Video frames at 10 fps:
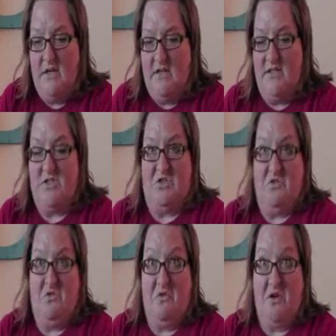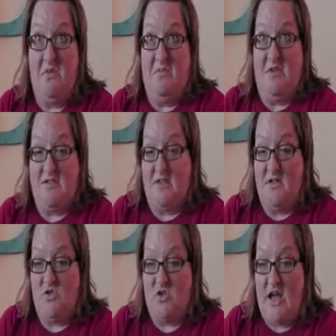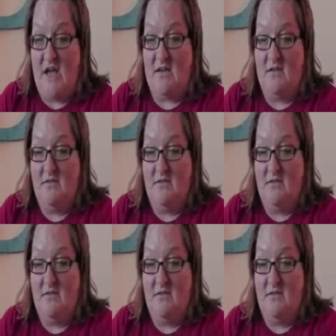"It's creepy," said Jack.